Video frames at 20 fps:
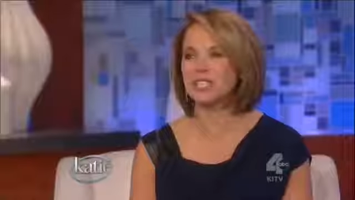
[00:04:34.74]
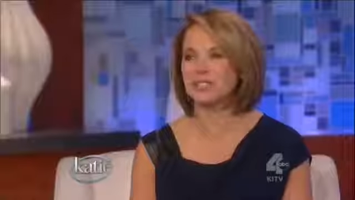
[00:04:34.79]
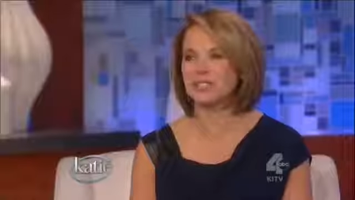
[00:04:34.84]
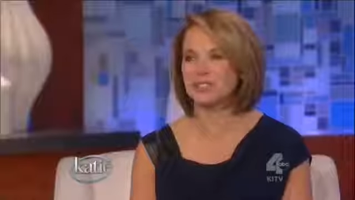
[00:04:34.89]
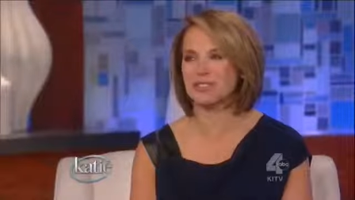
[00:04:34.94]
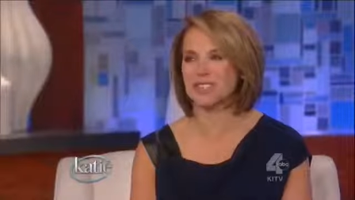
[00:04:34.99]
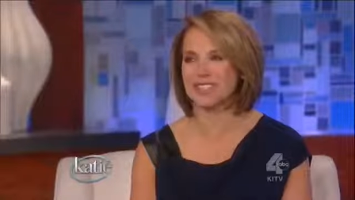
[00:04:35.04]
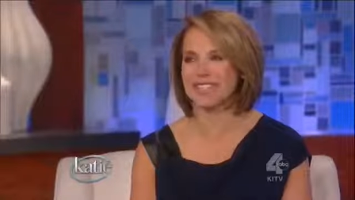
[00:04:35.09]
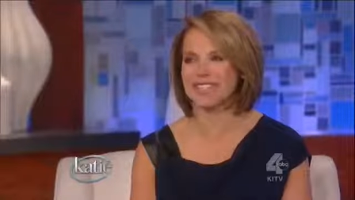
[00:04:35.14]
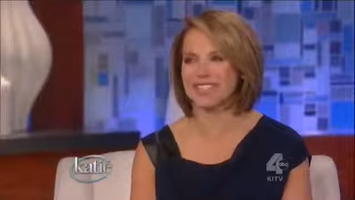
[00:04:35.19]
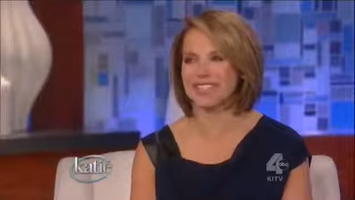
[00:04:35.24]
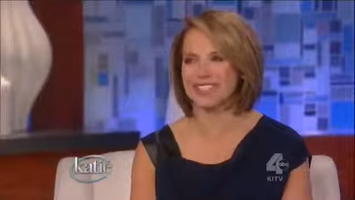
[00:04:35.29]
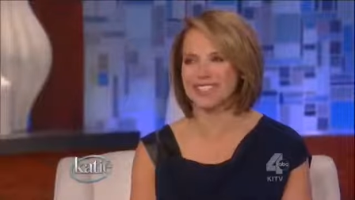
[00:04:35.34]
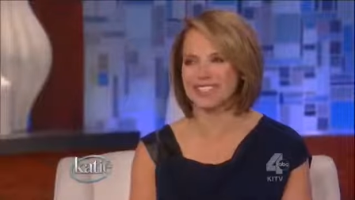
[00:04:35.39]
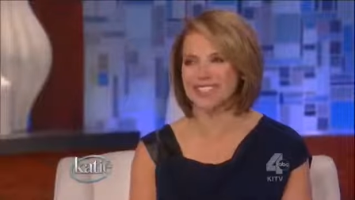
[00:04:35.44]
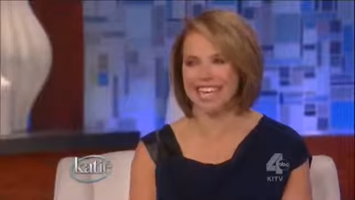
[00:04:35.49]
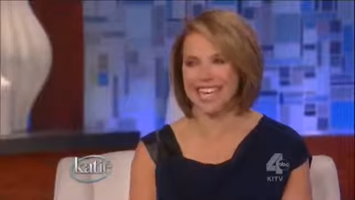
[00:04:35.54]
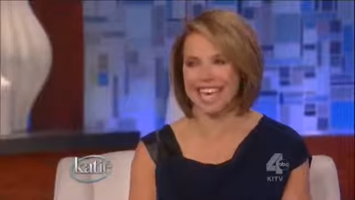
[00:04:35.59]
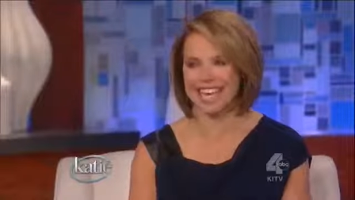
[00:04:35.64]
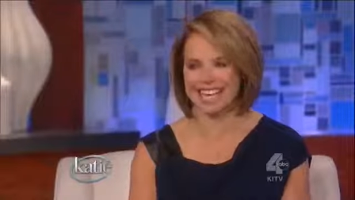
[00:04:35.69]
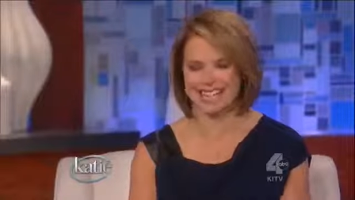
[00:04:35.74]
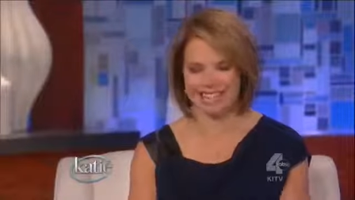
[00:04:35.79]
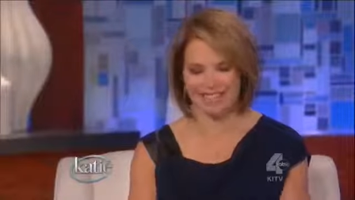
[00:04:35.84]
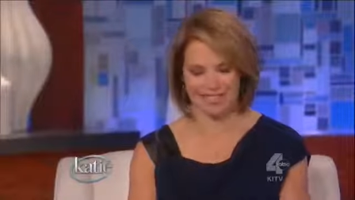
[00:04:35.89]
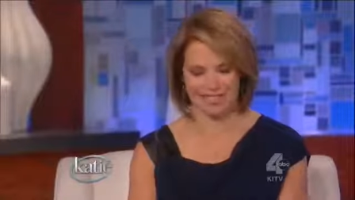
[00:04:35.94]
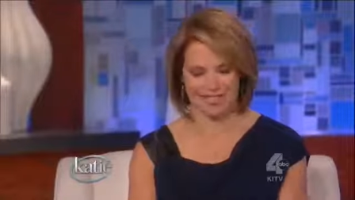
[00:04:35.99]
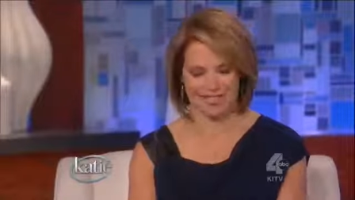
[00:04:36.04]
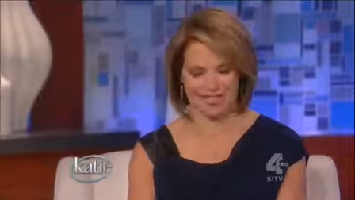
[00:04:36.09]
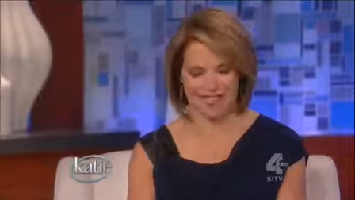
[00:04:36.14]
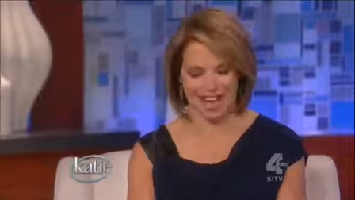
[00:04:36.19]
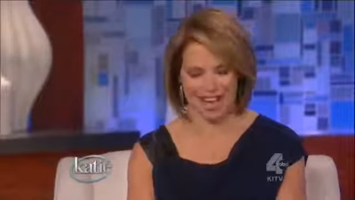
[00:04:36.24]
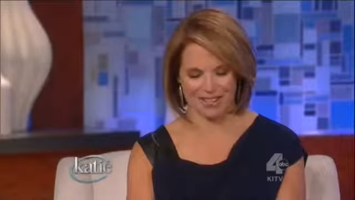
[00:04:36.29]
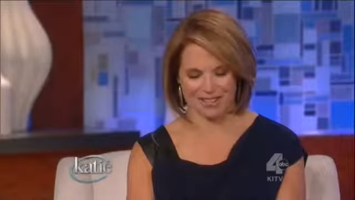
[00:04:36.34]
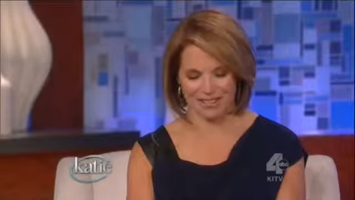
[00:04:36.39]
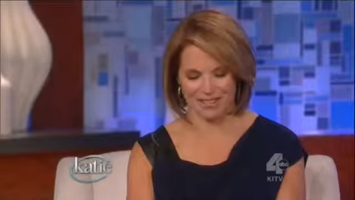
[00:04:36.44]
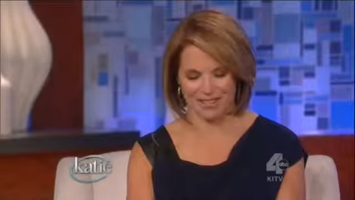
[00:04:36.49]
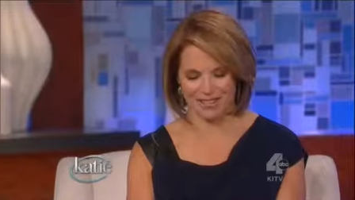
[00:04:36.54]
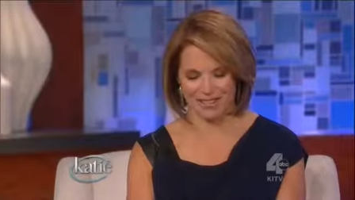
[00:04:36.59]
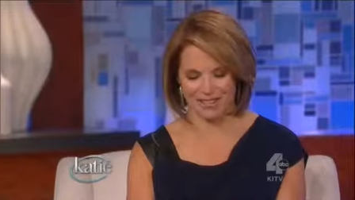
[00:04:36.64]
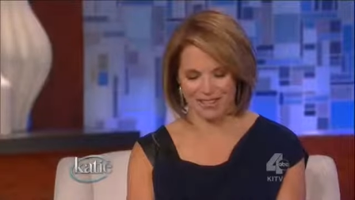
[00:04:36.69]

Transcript: put you to a little test, Mabou.